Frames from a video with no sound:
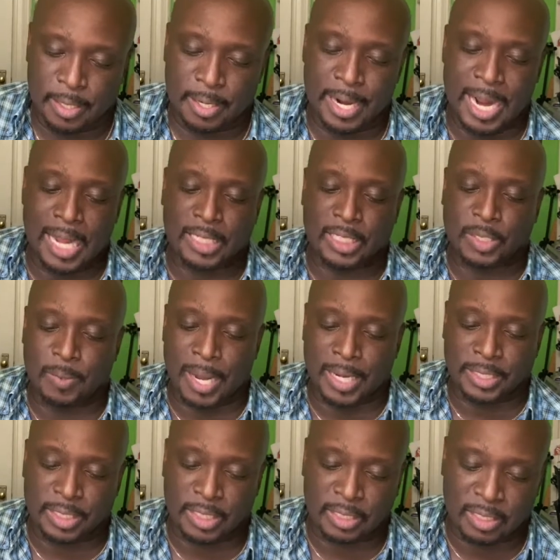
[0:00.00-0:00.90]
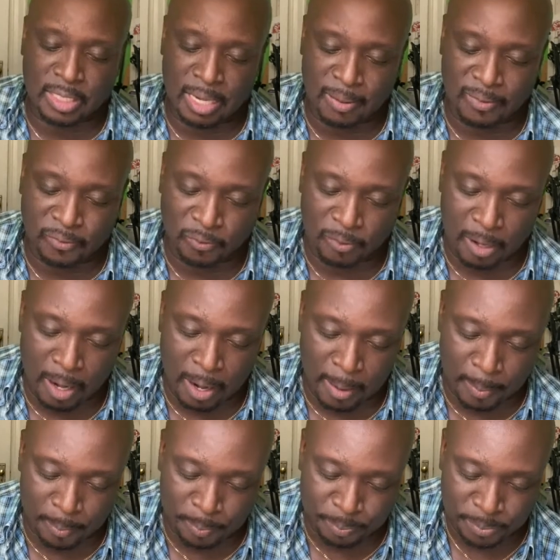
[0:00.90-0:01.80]
Next questions come
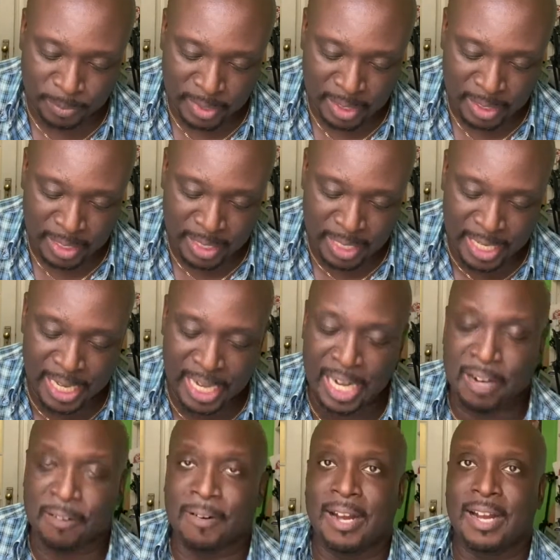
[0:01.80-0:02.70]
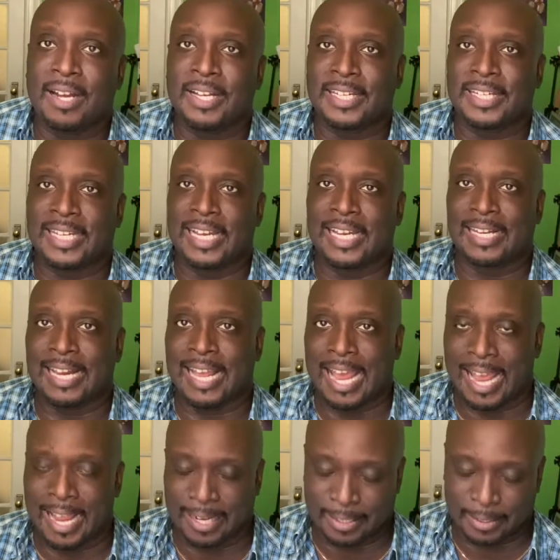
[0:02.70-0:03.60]
from Kiera
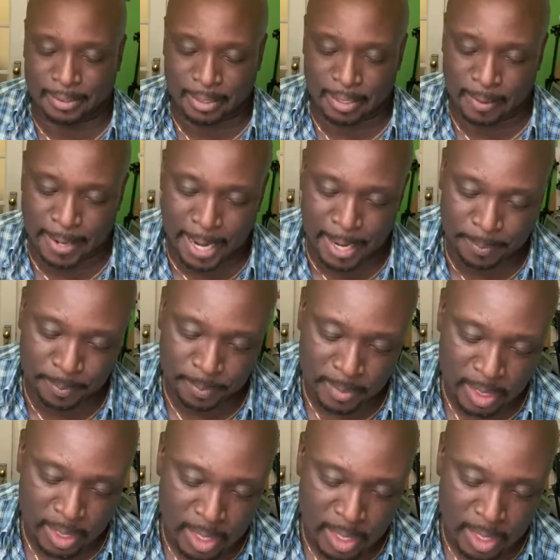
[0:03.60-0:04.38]
Yelan. All right,